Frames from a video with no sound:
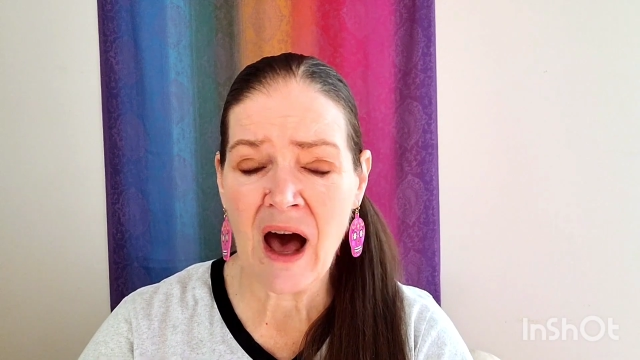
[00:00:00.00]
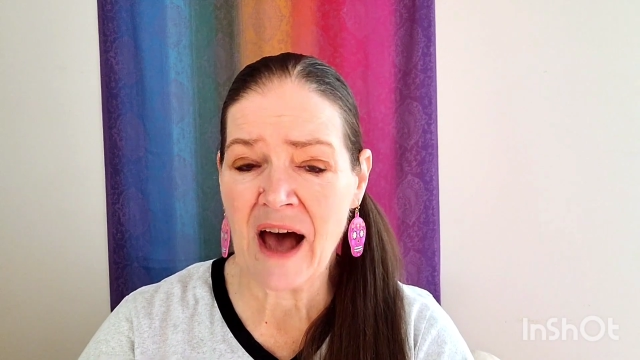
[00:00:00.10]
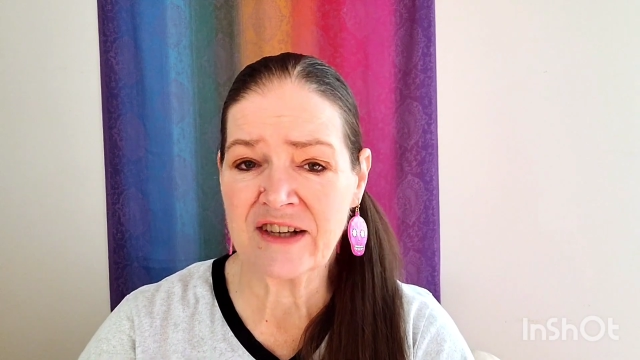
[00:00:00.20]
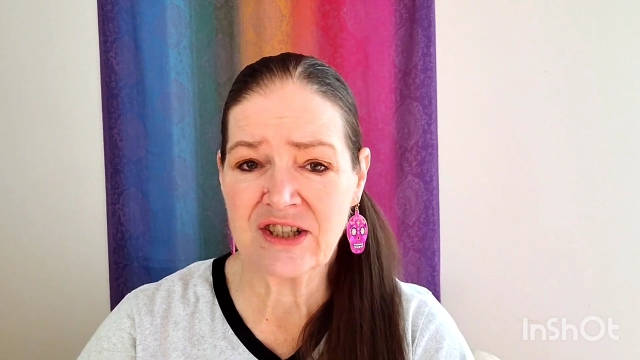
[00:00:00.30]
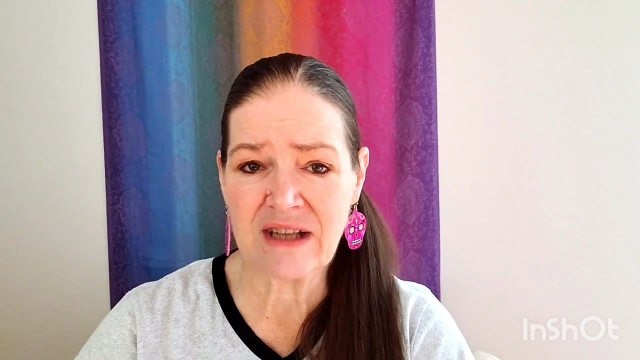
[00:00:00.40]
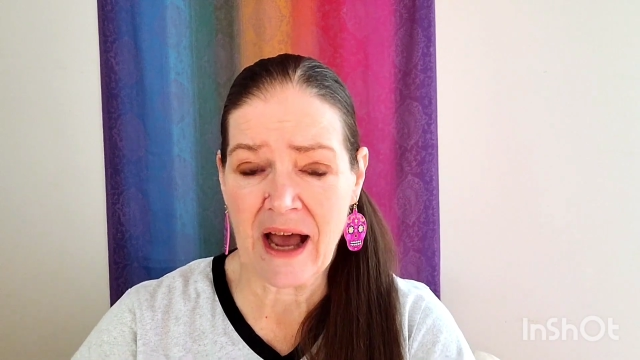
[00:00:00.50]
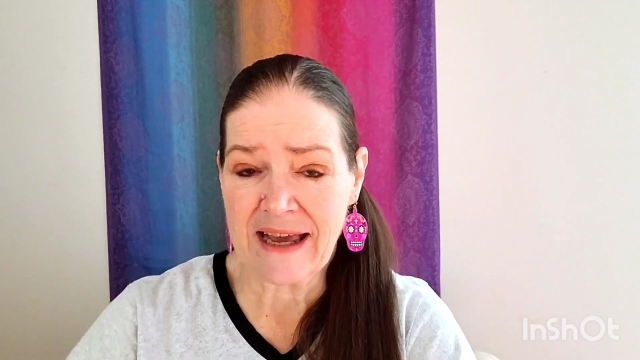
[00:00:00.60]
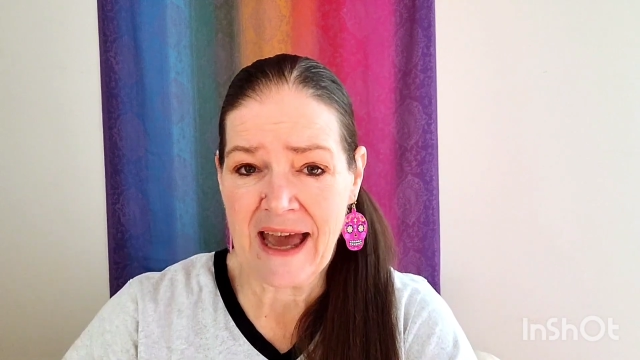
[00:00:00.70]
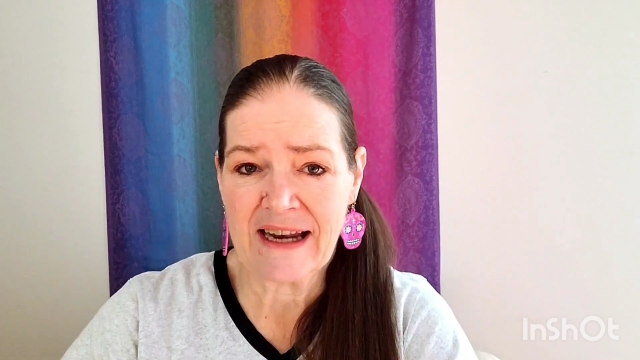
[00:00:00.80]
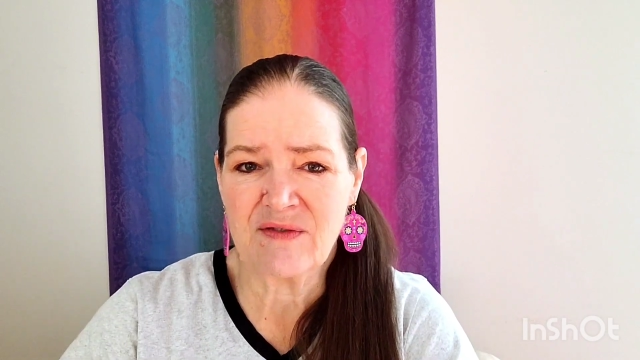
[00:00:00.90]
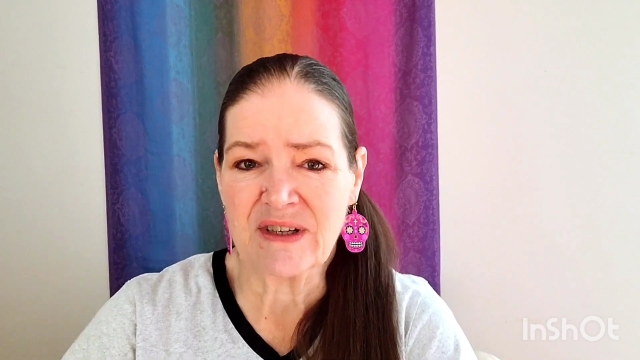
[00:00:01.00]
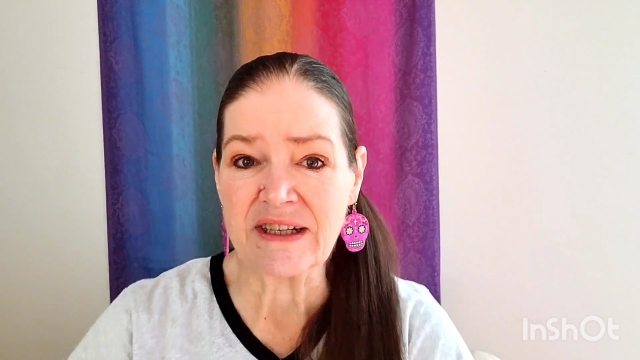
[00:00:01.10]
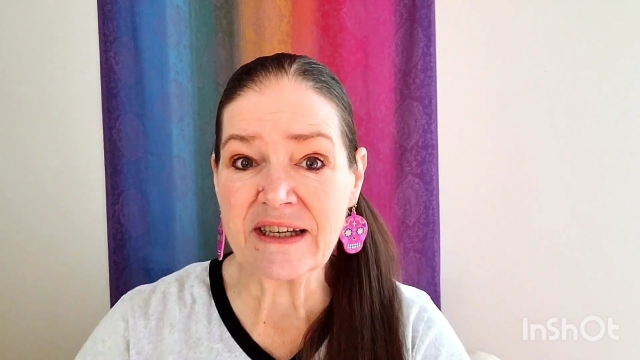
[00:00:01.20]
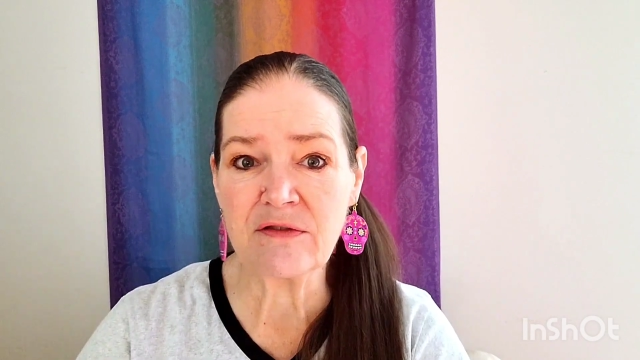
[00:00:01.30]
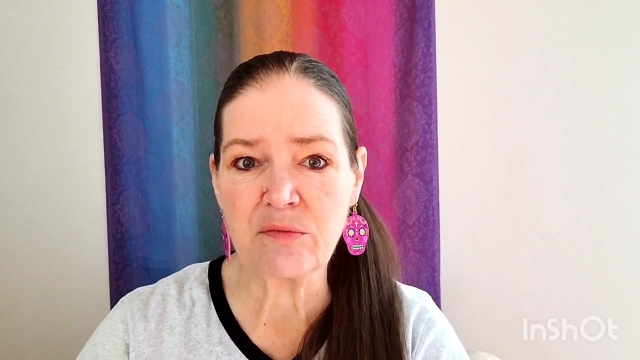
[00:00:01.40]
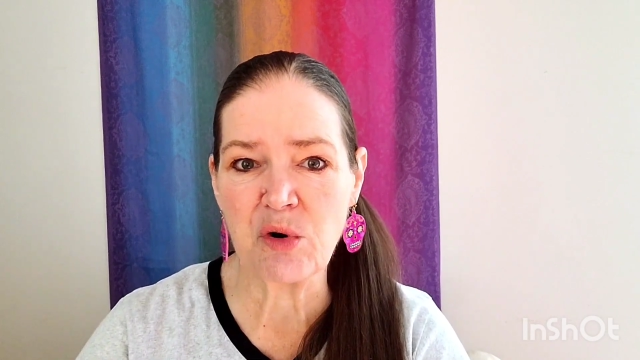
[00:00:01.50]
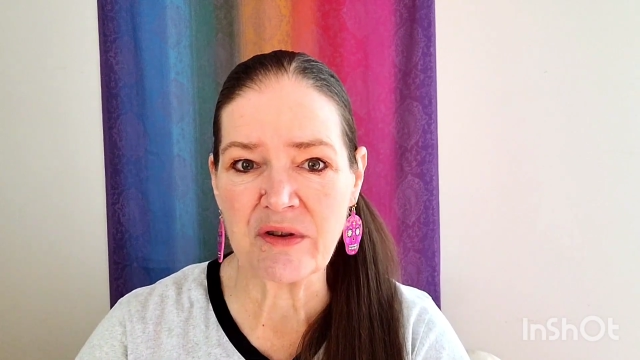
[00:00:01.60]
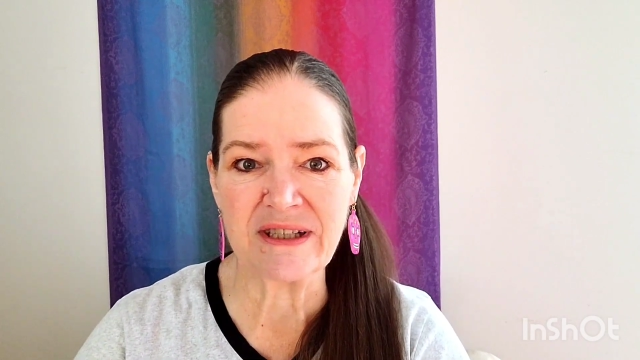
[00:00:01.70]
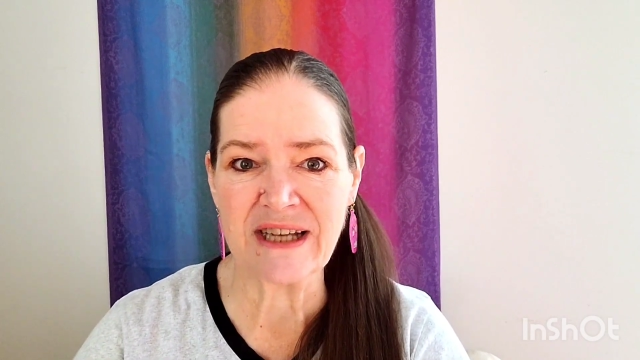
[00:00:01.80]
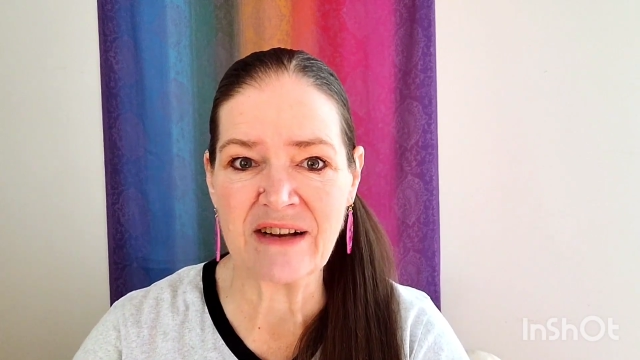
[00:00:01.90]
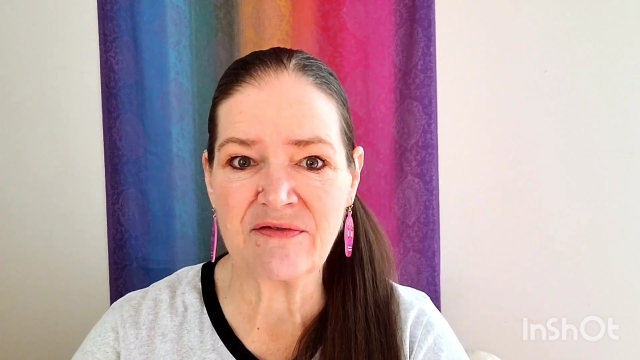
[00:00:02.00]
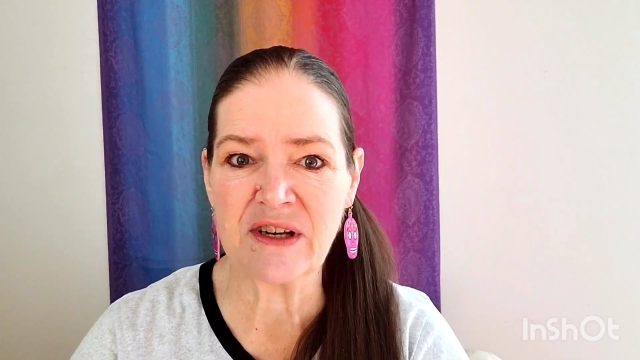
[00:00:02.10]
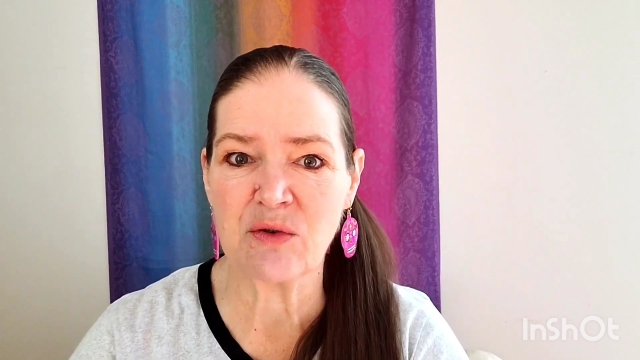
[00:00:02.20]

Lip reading: I can't even live more than 10 feet